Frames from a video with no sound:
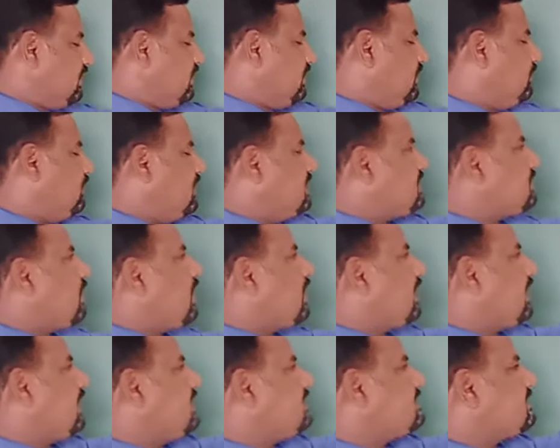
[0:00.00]
Which
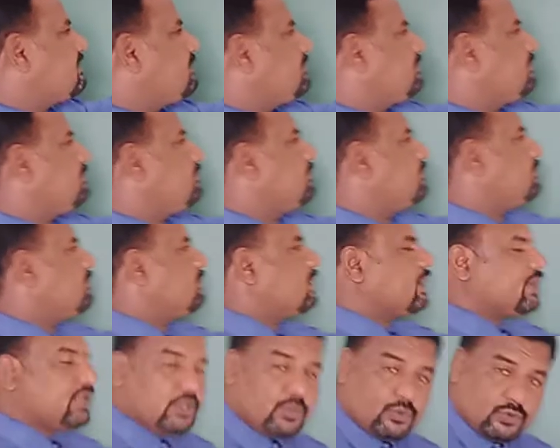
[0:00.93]
organism
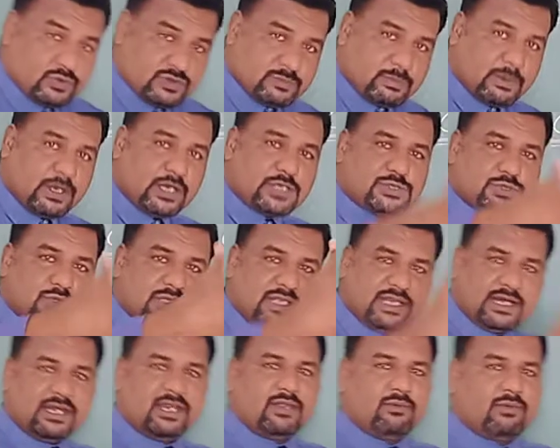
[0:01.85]
gives birth to
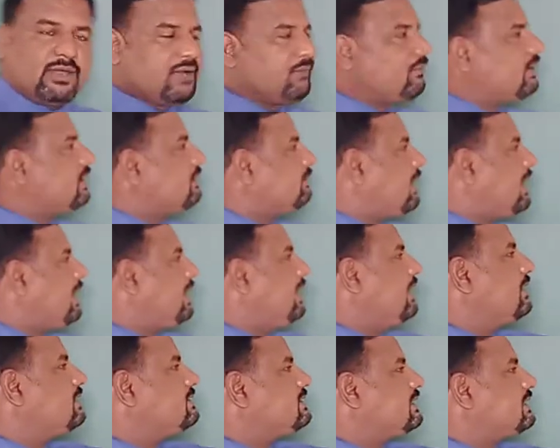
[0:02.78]
their new young one
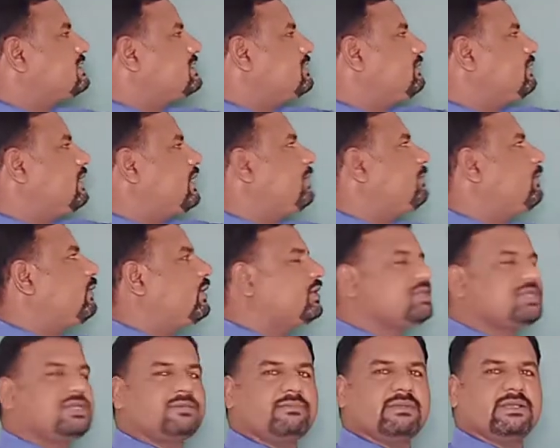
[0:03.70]
by sexual
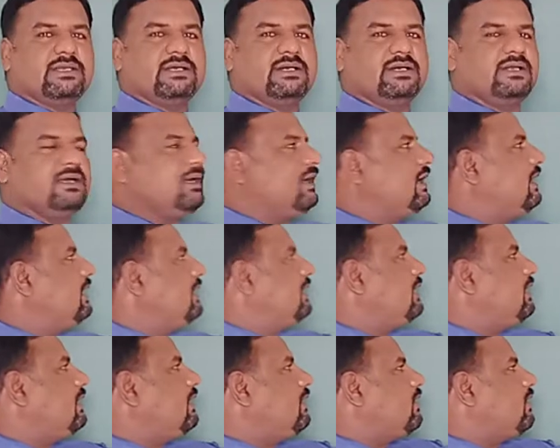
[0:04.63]
reproduction method?